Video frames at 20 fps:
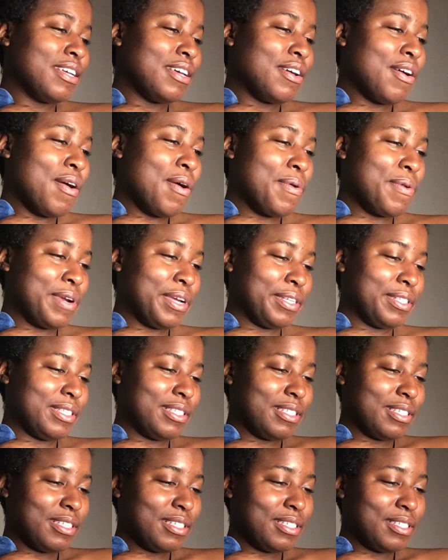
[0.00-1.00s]
All right.
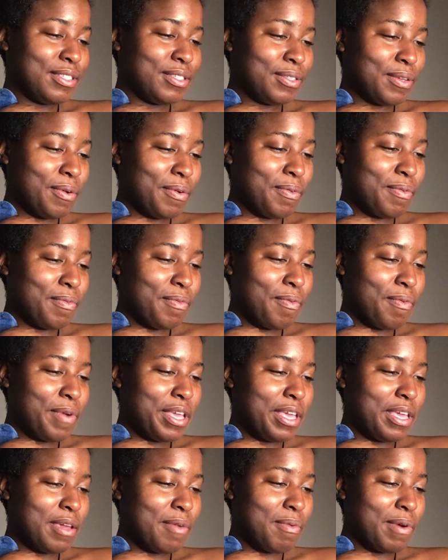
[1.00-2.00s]
So
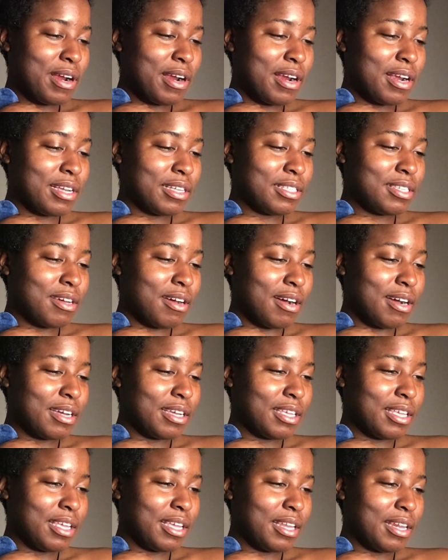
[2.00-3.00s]
we were
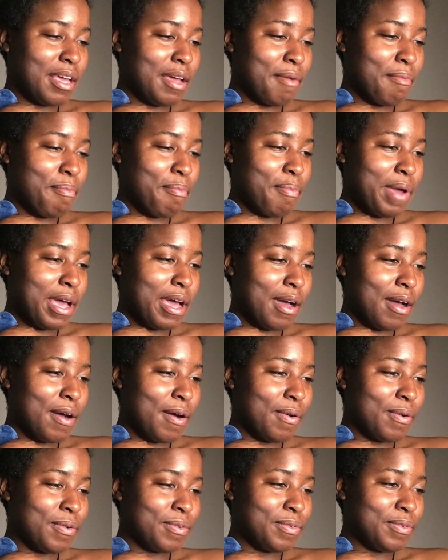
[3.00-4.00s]
talking
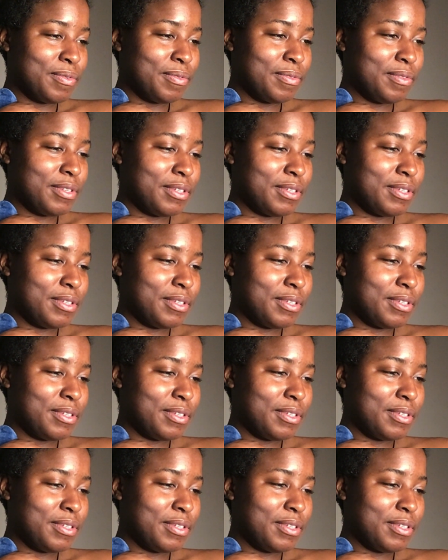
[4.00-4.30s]
about,